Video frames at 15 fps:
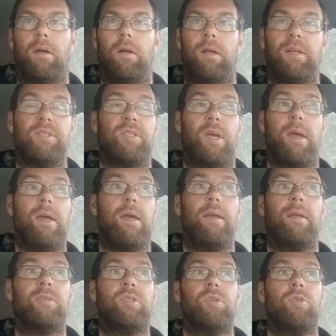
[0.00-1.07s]
Like I say,
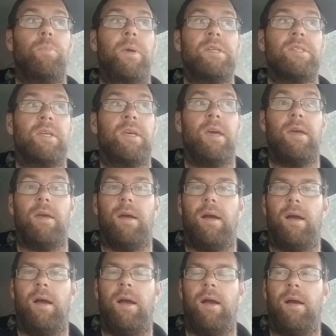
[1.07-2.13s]
it's a good piece of kit.
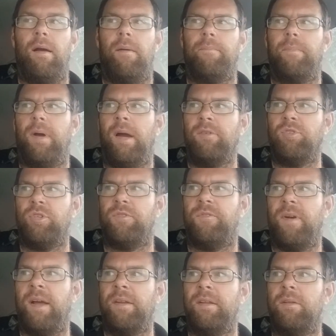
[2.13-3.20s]
I'm just
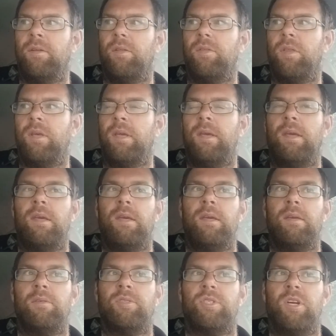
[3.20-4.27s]
finding that
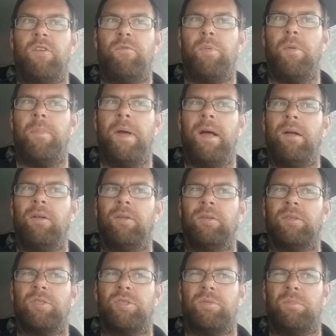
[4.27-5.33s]
the
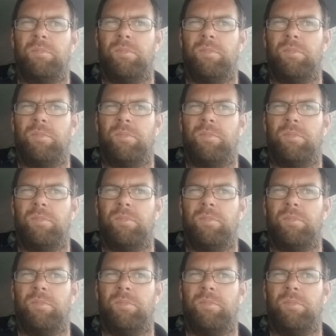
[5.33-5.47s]
self-propelled's